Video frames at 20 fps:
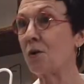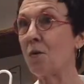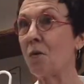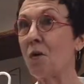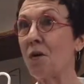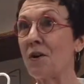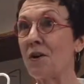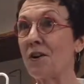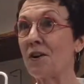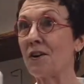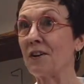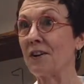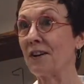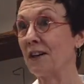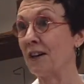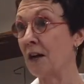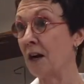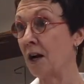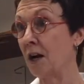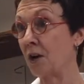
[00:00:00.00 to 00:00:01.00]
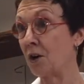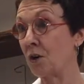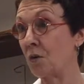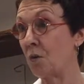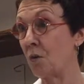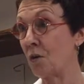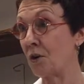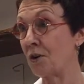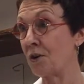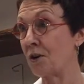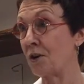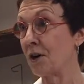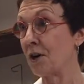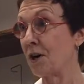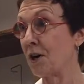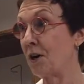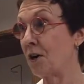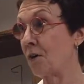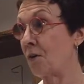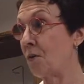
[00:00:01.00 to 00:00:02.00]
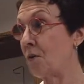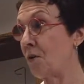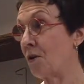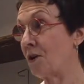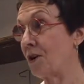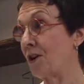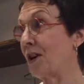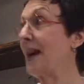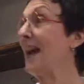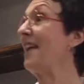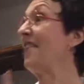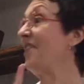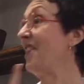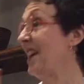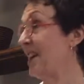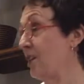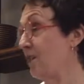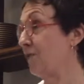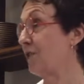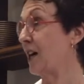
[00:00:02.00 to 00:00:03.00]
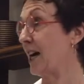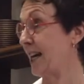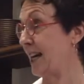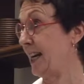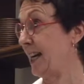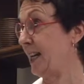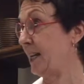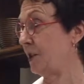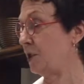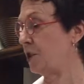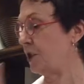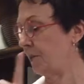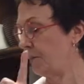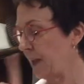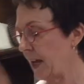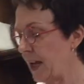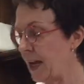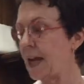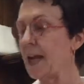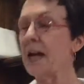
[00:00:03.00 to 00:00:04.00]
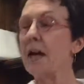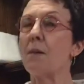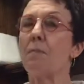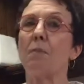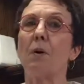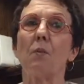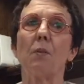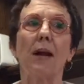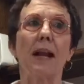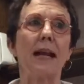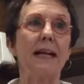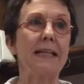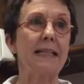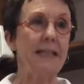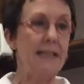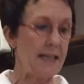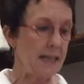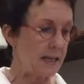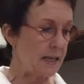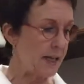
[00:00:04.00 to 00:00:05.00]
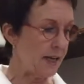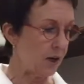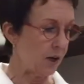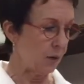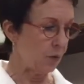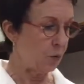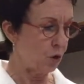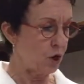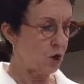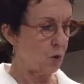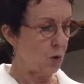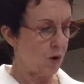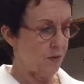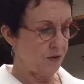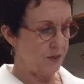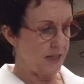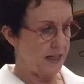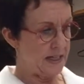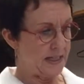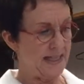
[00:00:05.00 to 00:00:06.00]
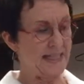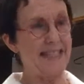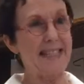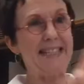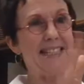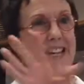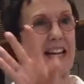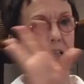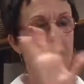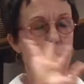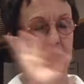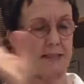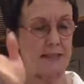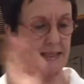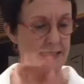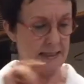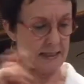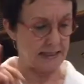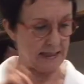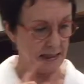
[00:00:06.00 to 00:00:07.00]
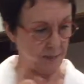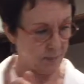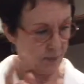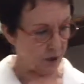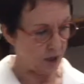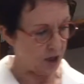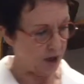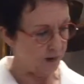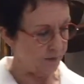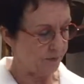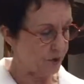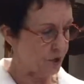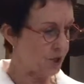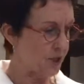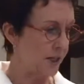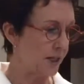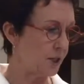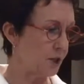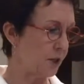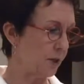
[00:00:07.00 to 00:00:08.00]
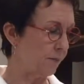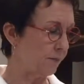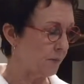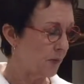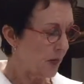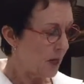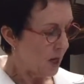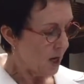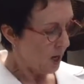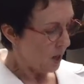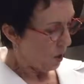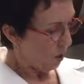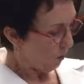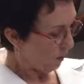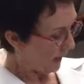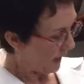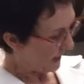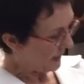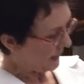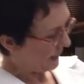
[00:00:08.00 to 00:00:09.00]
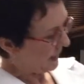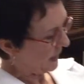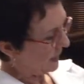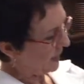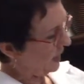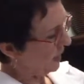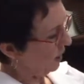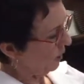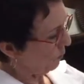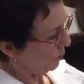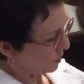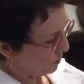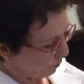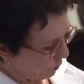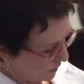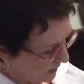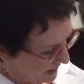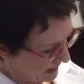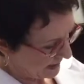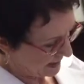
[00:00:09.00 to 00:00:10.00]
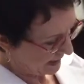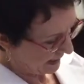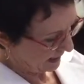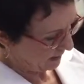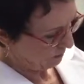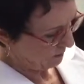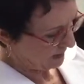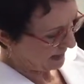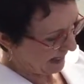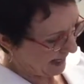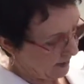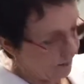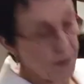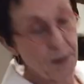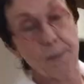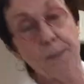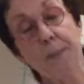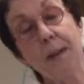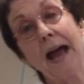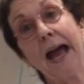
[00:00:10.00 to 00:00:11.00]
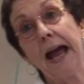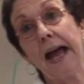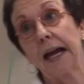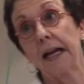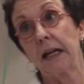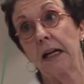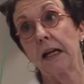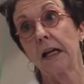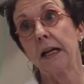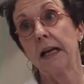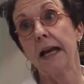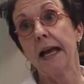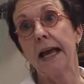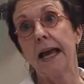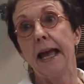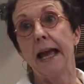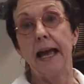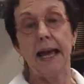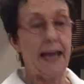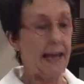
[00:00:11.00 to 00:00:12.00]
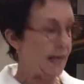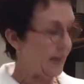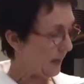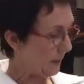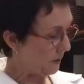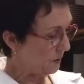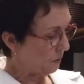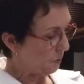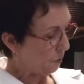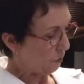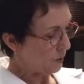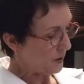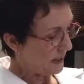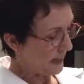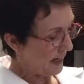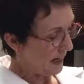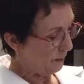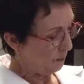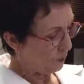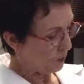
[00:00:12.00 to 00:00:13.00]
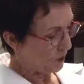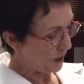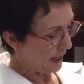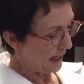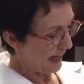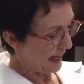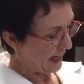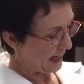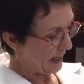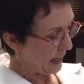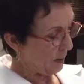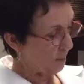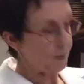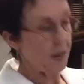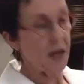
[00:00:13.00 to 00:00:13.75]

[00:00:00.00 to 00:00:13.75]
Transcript: quarter, a quarter, a quarter, and then you've got 1 inch. But what I did here, and we'll go over these details because that's a separate conversation. What I did here was put a seam down the back and was able to get